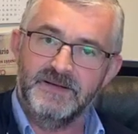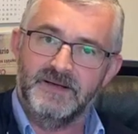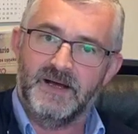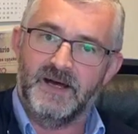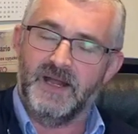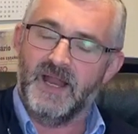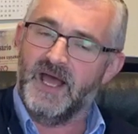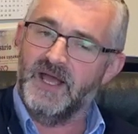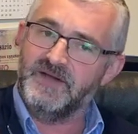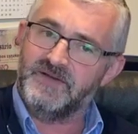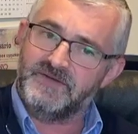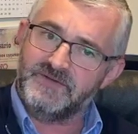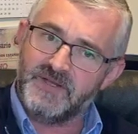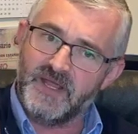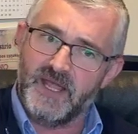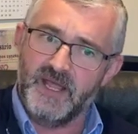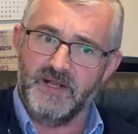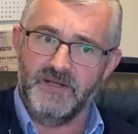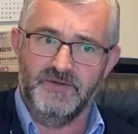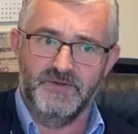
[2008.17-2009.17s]
And I
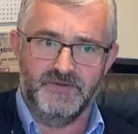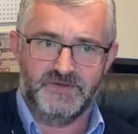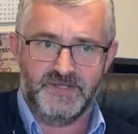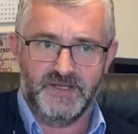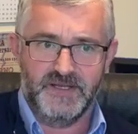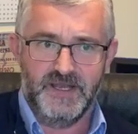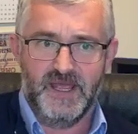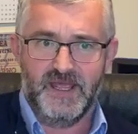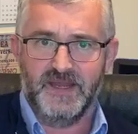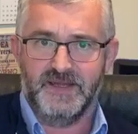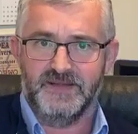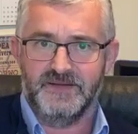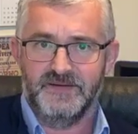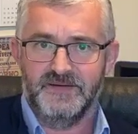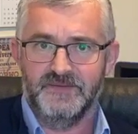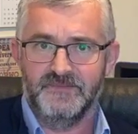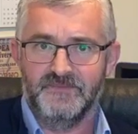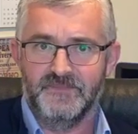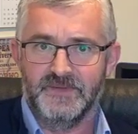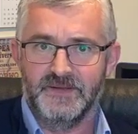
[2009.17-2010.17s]
tell you tonight,
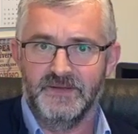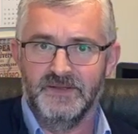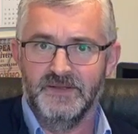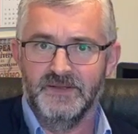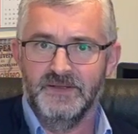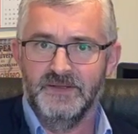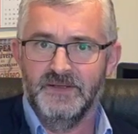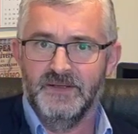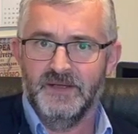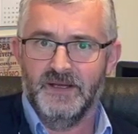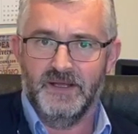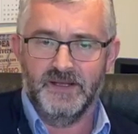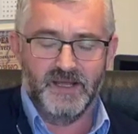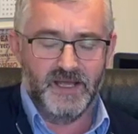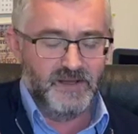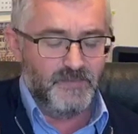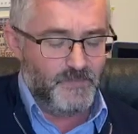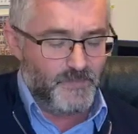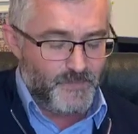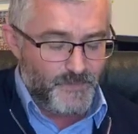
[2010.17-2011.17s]
and
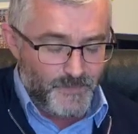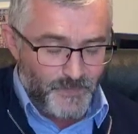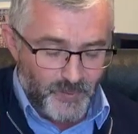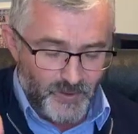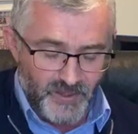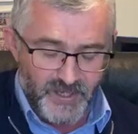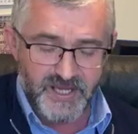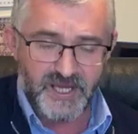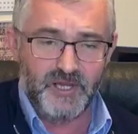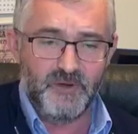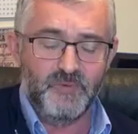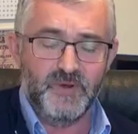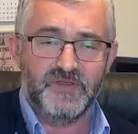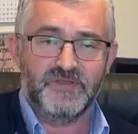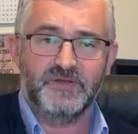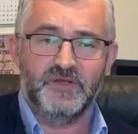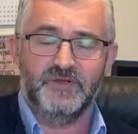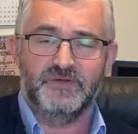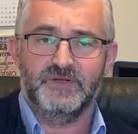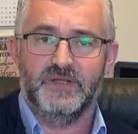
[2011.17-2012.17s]
I plead
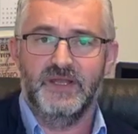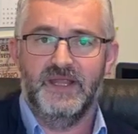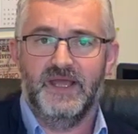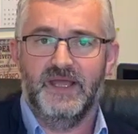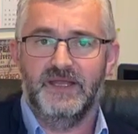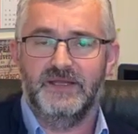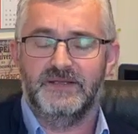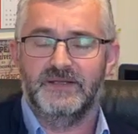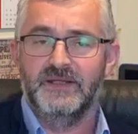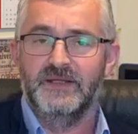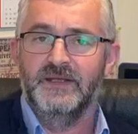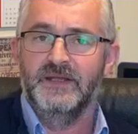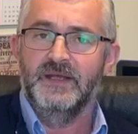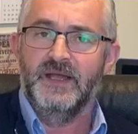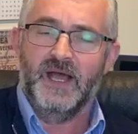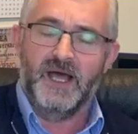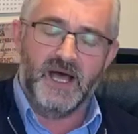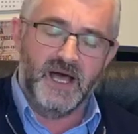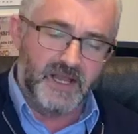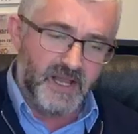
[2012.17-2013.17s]
with you tonight,
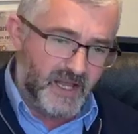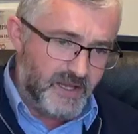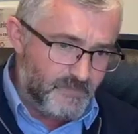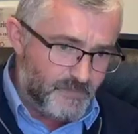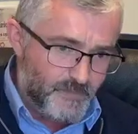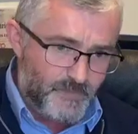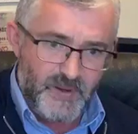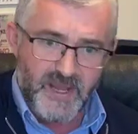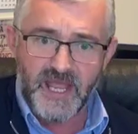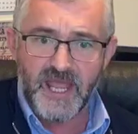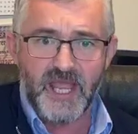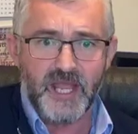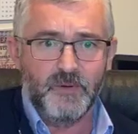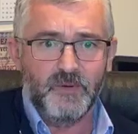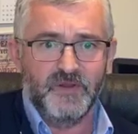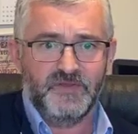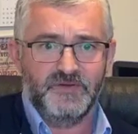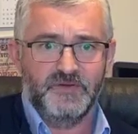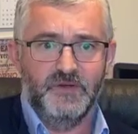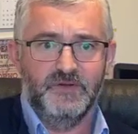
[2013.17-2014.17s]
and I beg
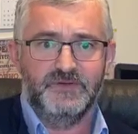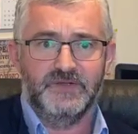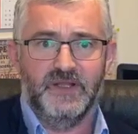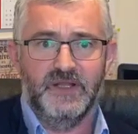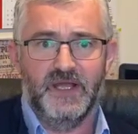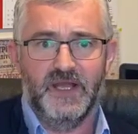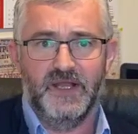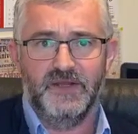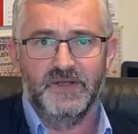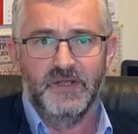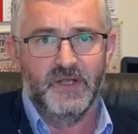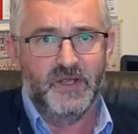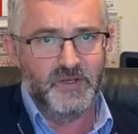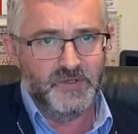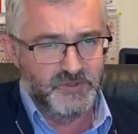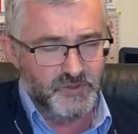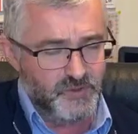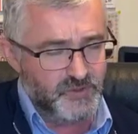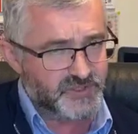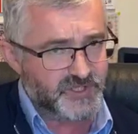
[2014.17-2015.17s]
with you tonight,
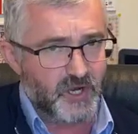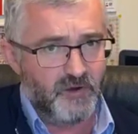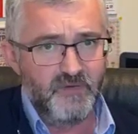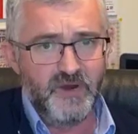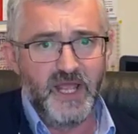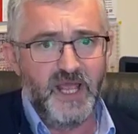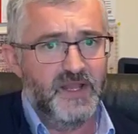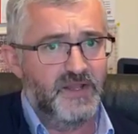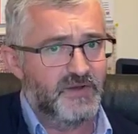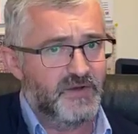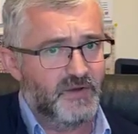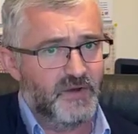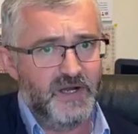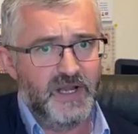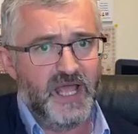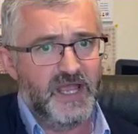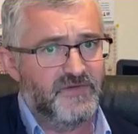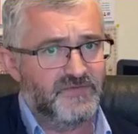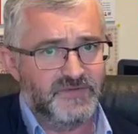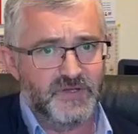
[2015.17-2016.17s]
you surrender your
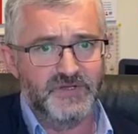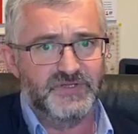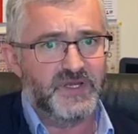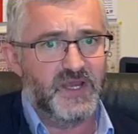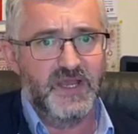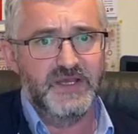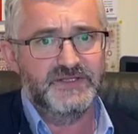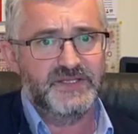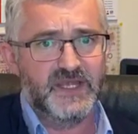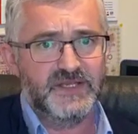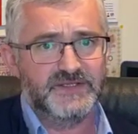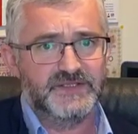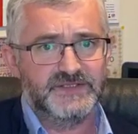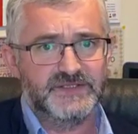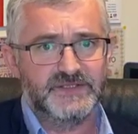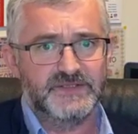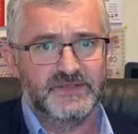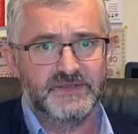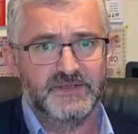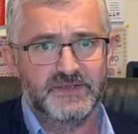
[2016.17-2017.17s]
life to Jesus.